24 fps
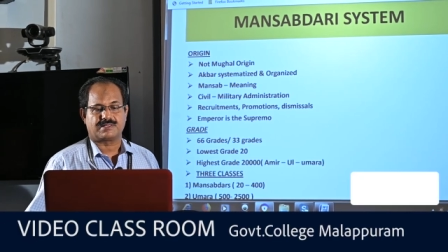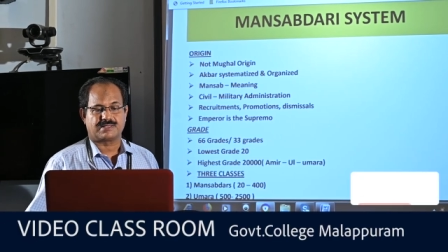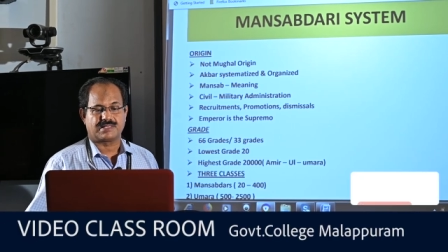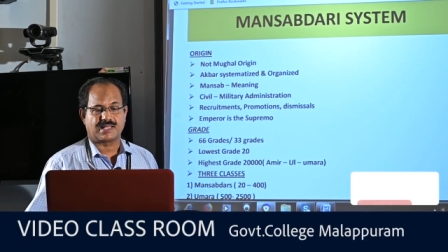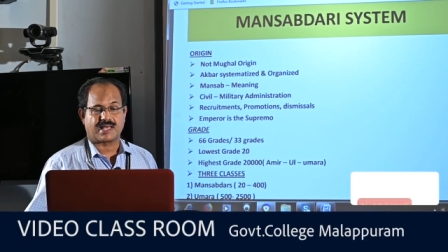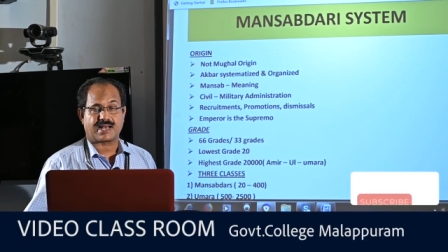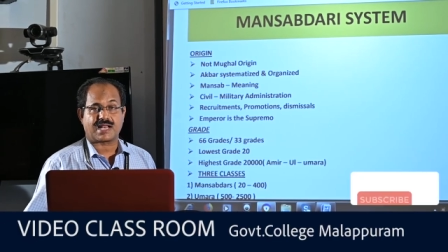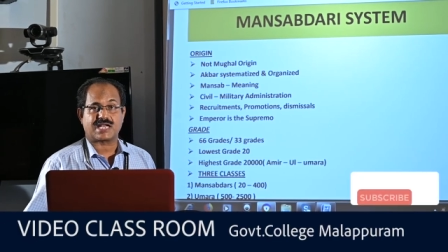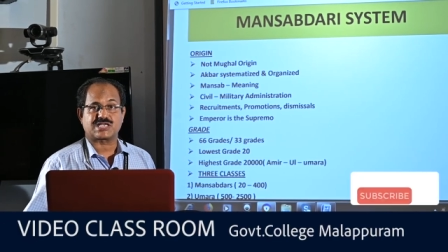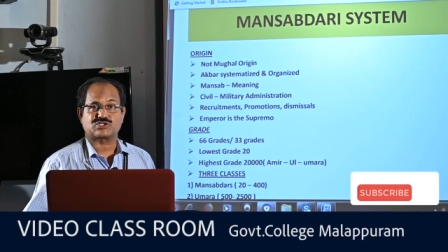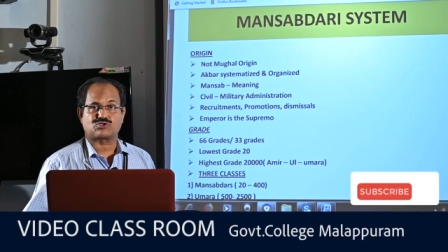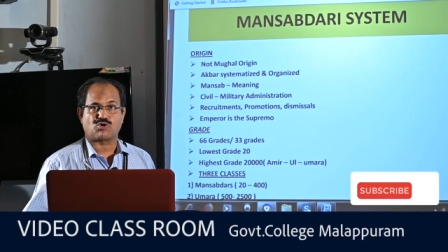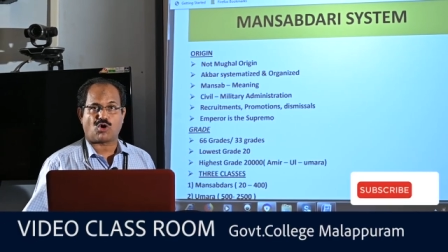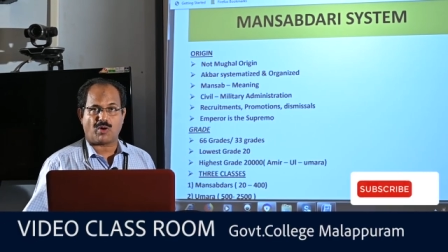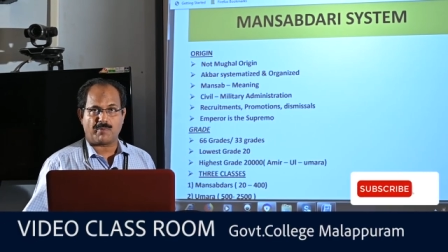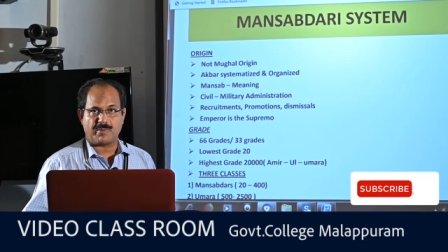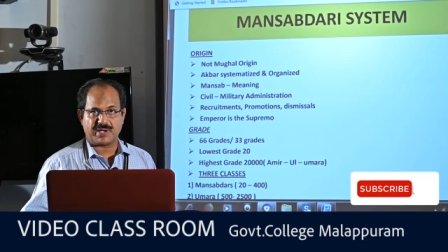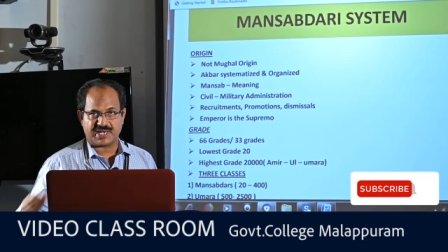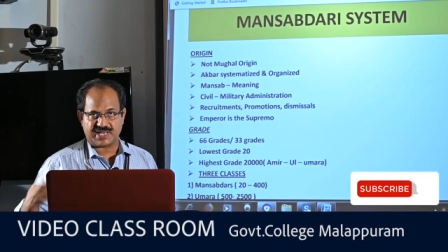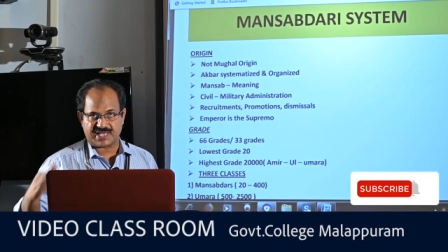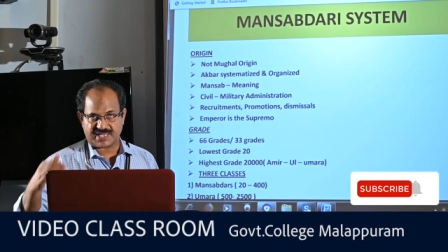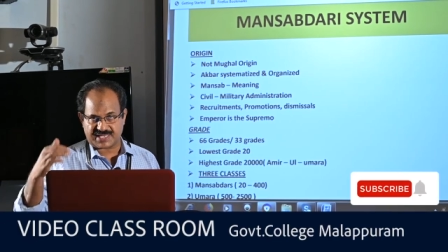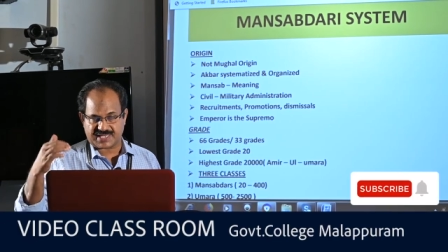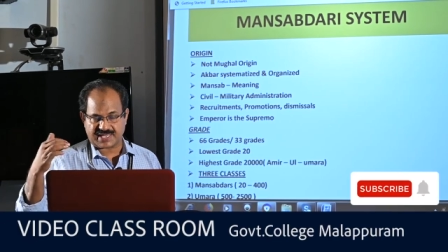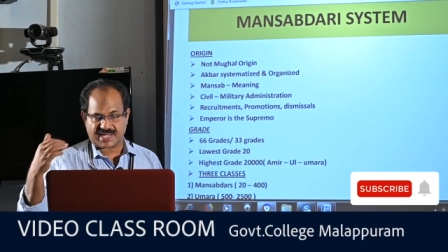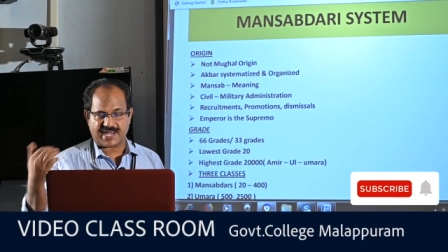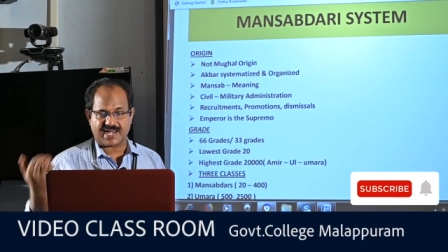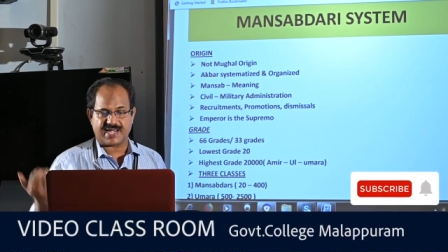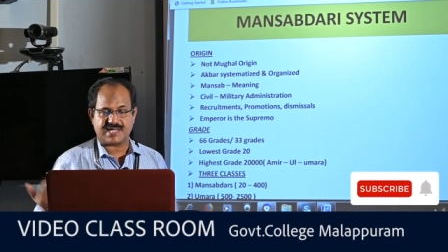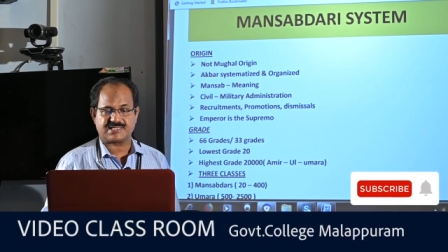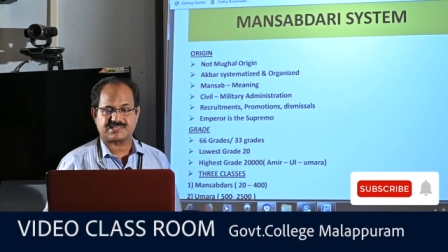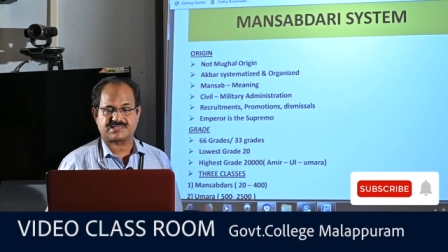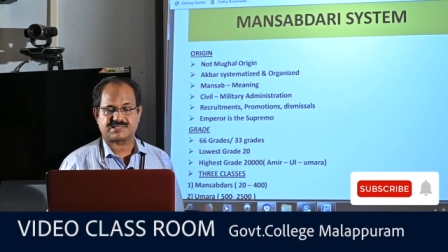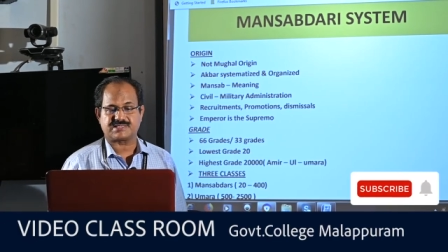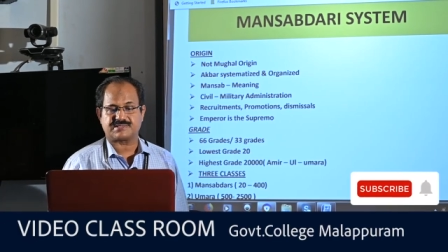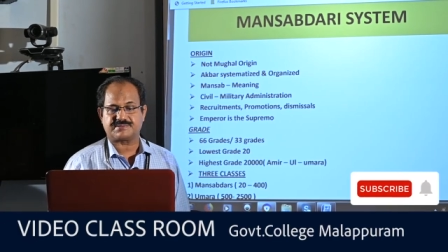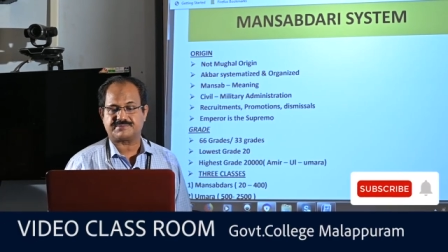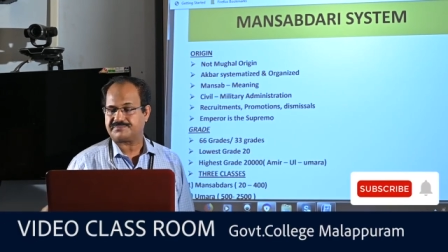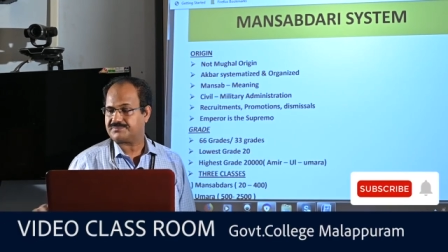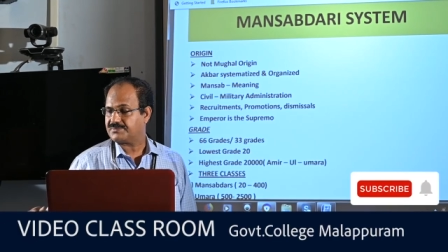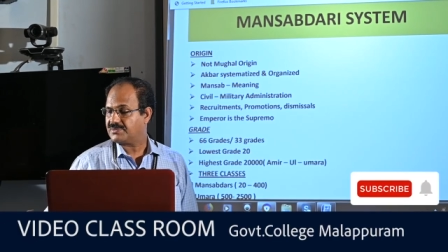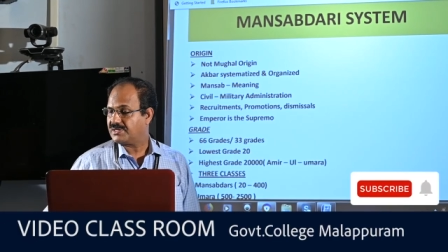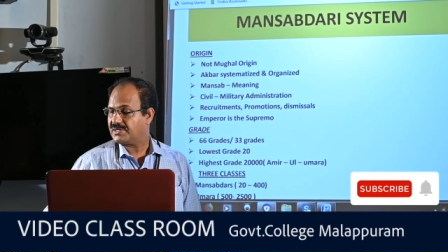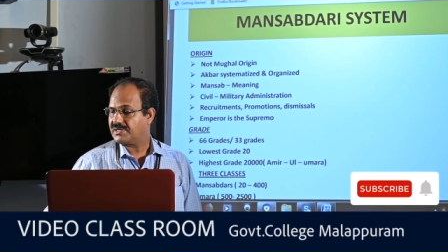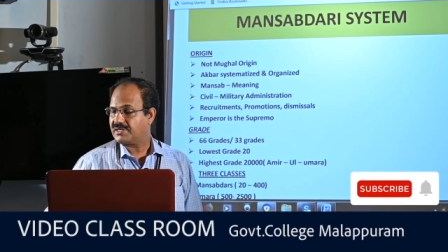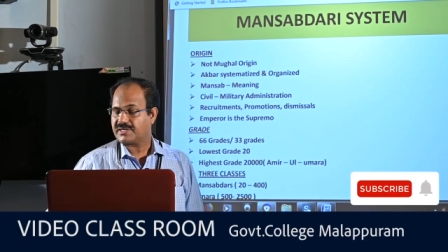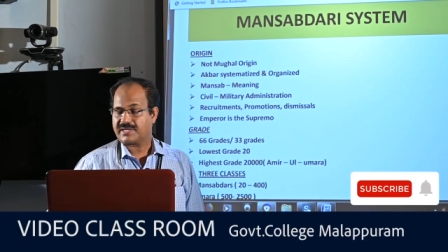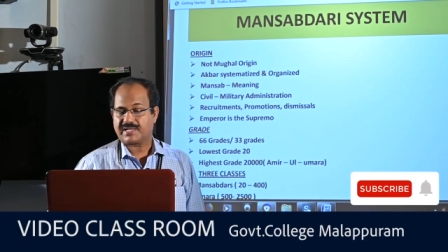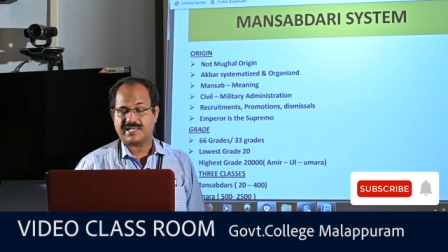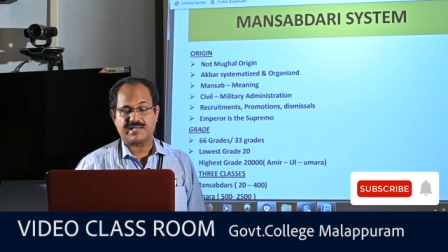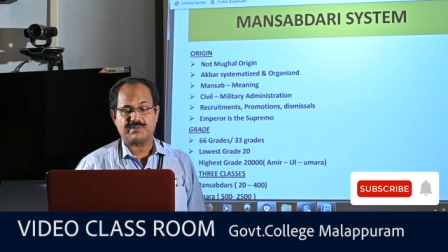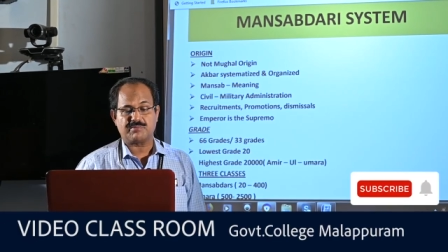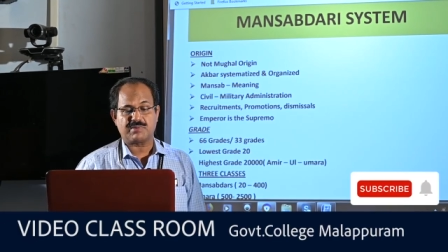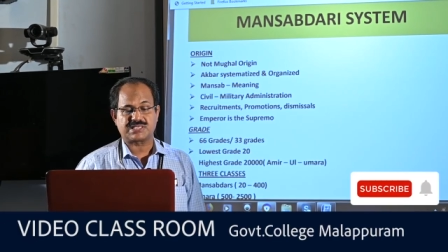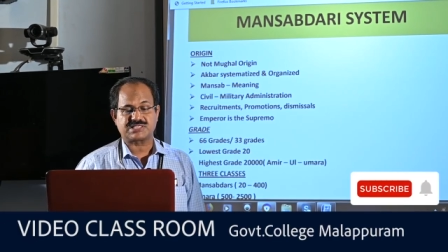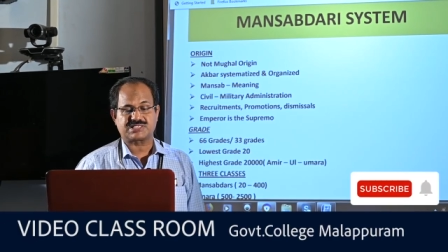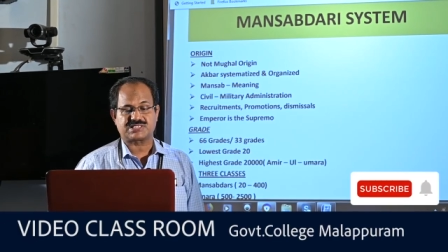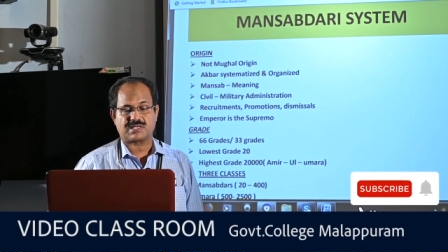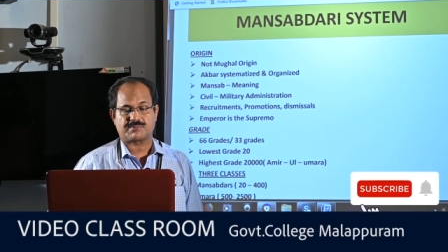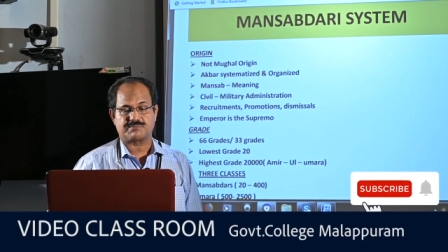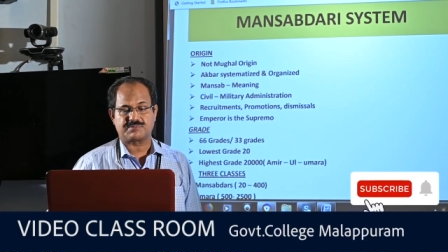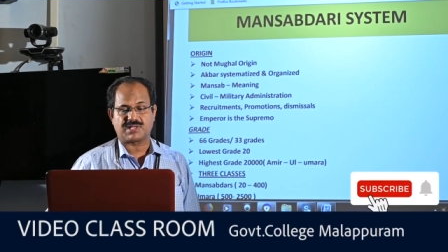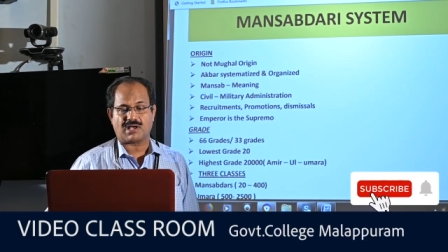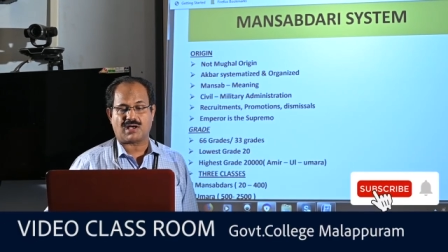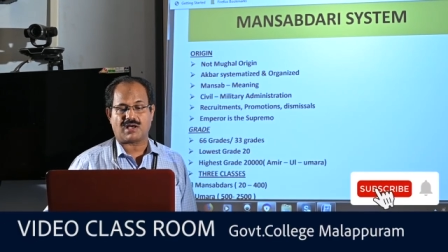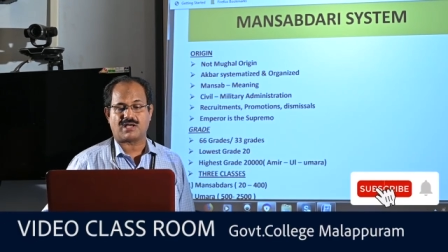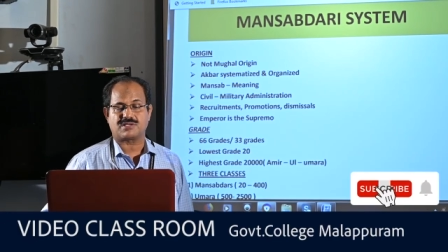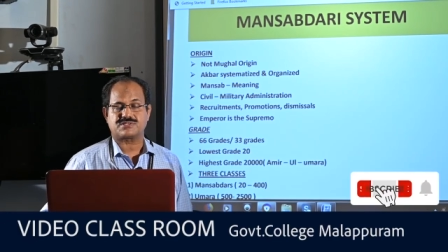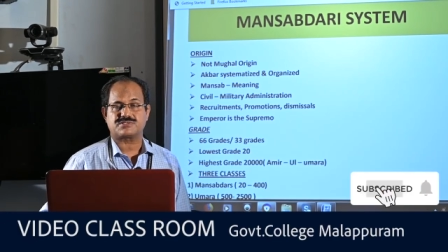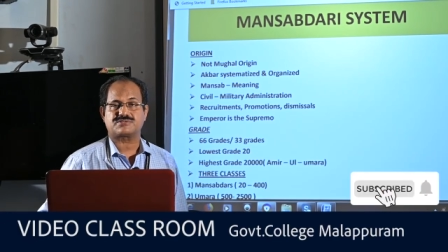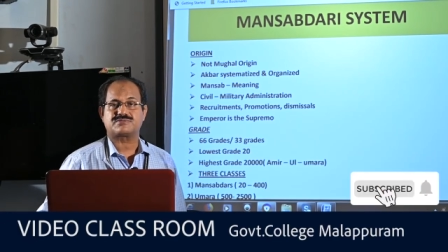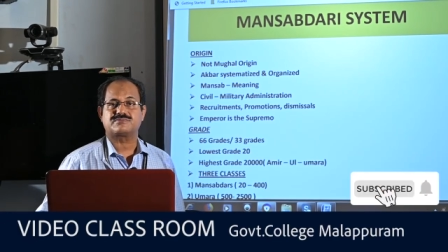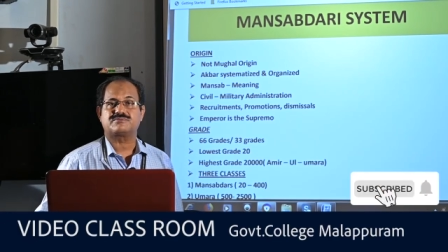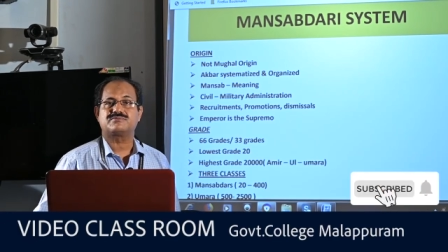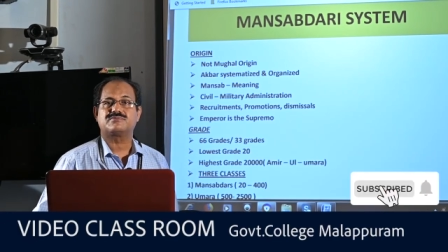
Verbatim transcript: There are so many grades in Mansabdars